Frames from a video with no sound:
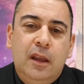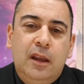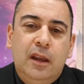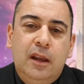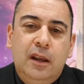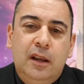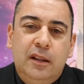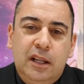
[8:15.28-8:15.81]

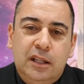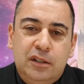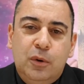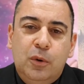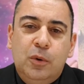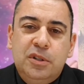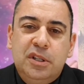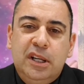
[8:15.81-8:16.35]
that's
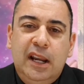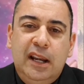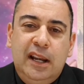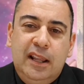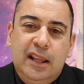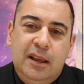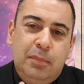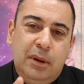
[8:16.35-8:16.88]
causing any
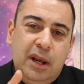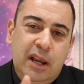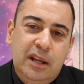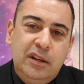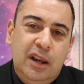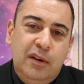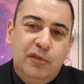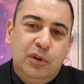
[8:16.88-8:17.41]
of that pain,
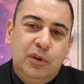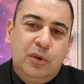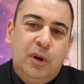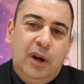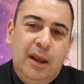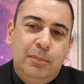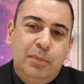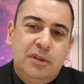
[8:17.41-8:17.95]
you have a look
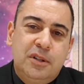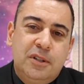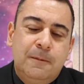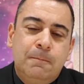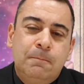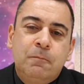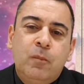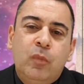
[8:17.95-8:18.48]
what happens.
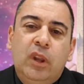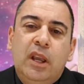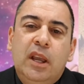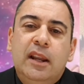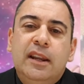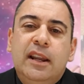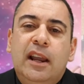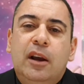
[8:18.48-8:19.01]

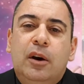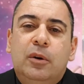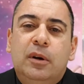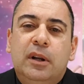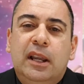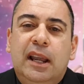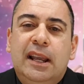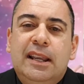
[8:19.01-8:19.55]

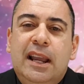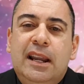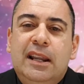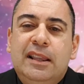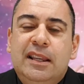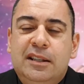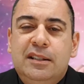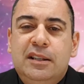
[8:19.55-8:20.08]
Now, again,
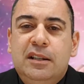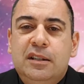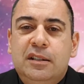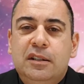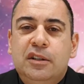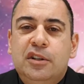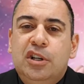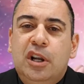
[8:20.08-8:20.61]
in this
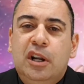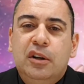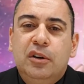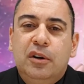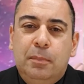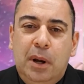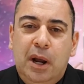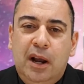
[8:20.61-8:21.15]
instance, she only
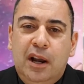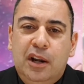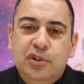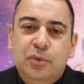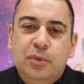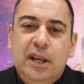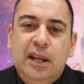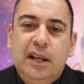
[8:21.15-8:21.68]
got a
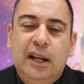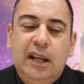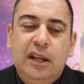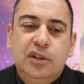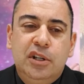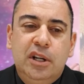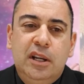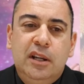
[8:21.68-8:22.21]
partial healing.
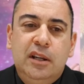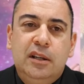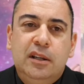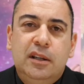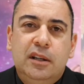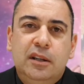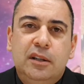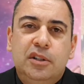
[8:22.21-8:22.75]

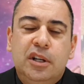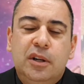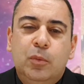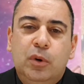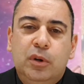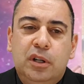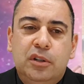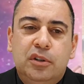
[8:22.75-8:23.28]
She
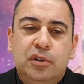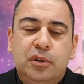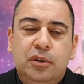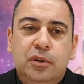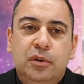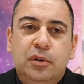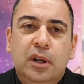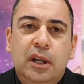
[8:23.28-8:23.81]
wanted
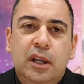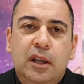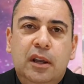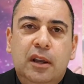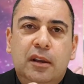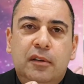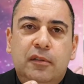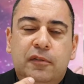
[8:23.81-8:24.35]
to
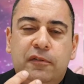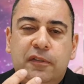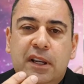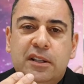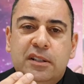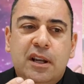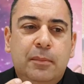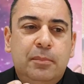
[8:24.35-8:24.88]

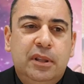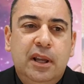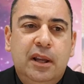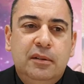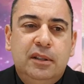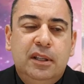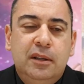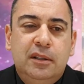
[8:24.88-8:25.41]
fix up
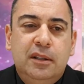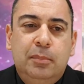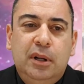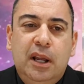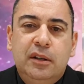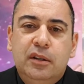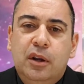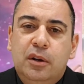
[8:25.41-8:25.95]
that the
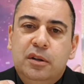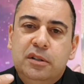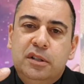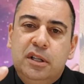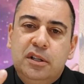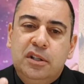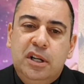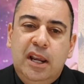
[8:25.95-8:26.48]
blood nose
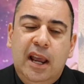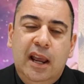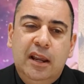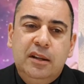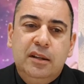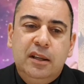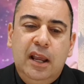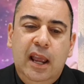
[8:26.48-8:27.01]
that she
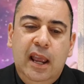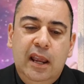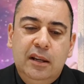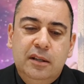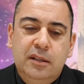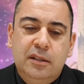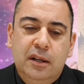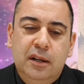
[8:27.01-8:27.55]
had, and